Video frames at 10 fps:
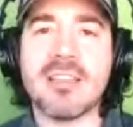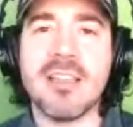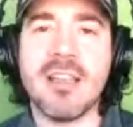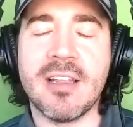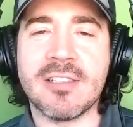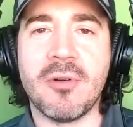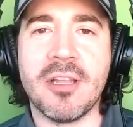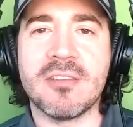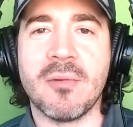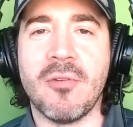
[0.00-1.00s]
a
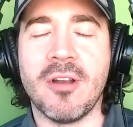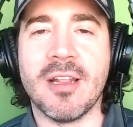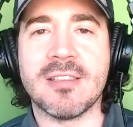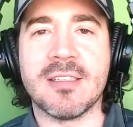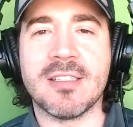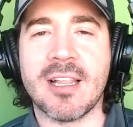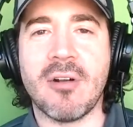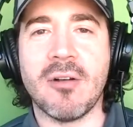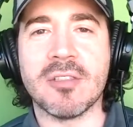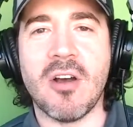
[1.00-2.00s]
really interesting point. That's
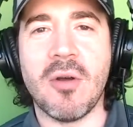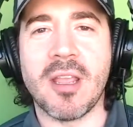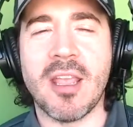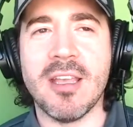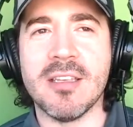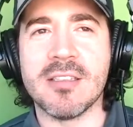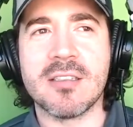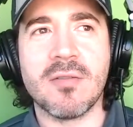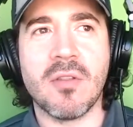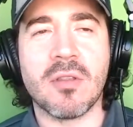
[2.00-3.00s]
exactly where I was going.
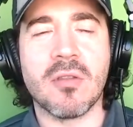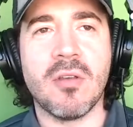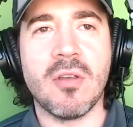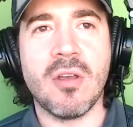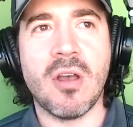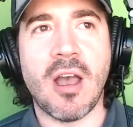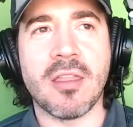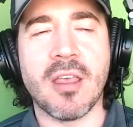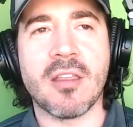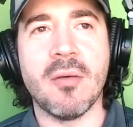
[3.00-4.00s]
Is I
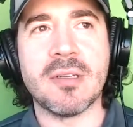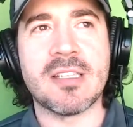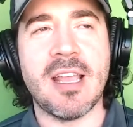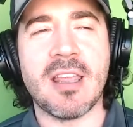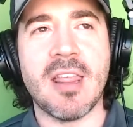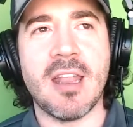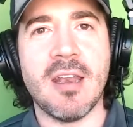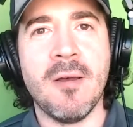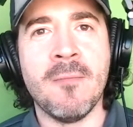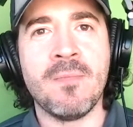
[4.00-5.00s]
think the mistake that
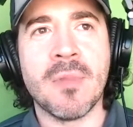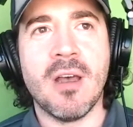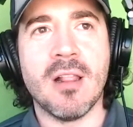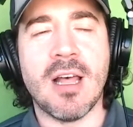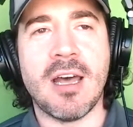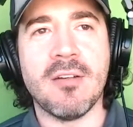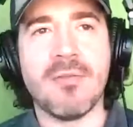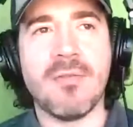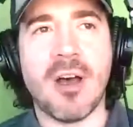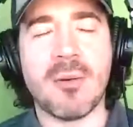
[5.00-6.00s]
a lot
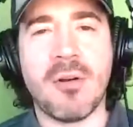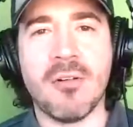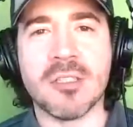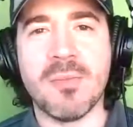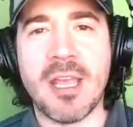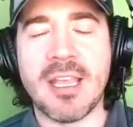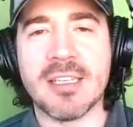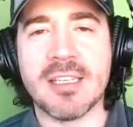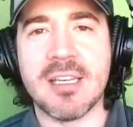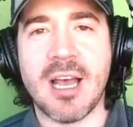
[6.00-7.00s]
of entrepreneurs make
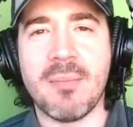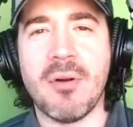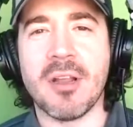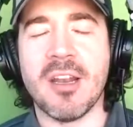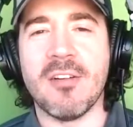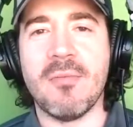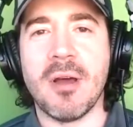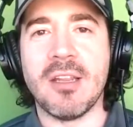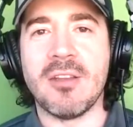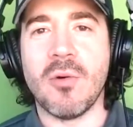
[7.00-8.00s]
is not putting enough
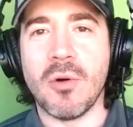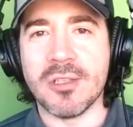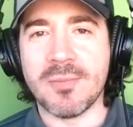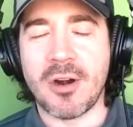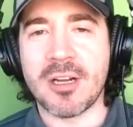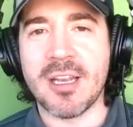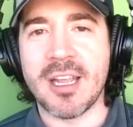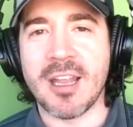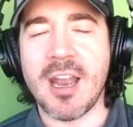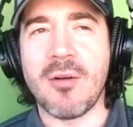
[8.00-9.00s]
money towards marketing
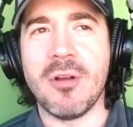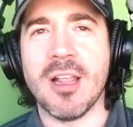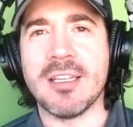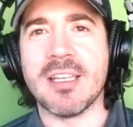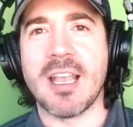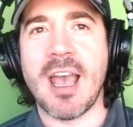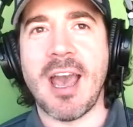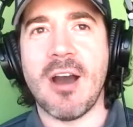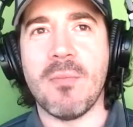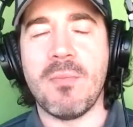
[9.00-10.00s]
and not realizing
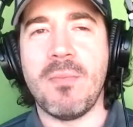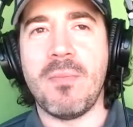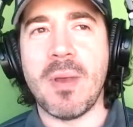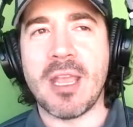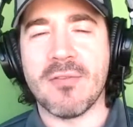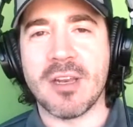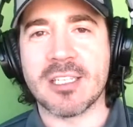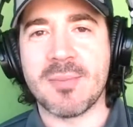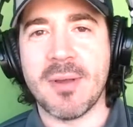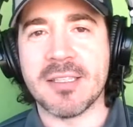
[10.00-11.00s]
how big of an
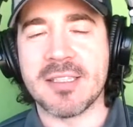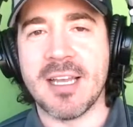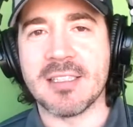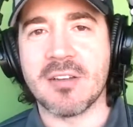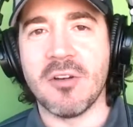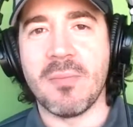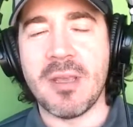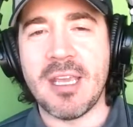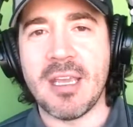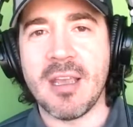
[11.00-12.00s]
expense that's going to
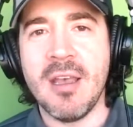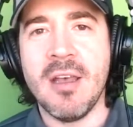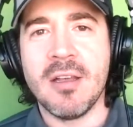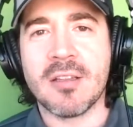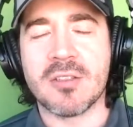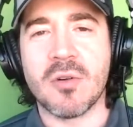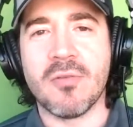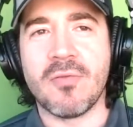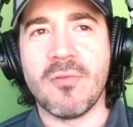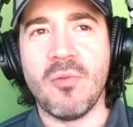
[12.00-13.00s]
be to sort of
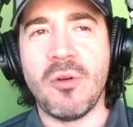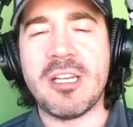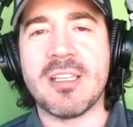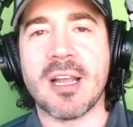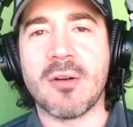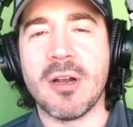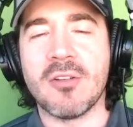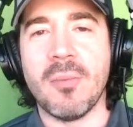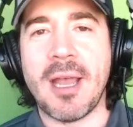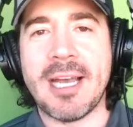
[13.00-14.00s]
reach that
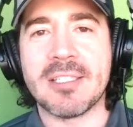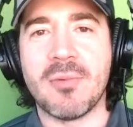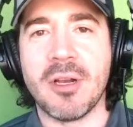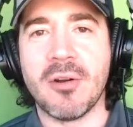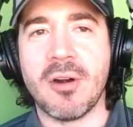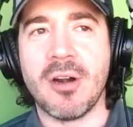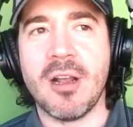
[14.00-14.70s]
critical mass where your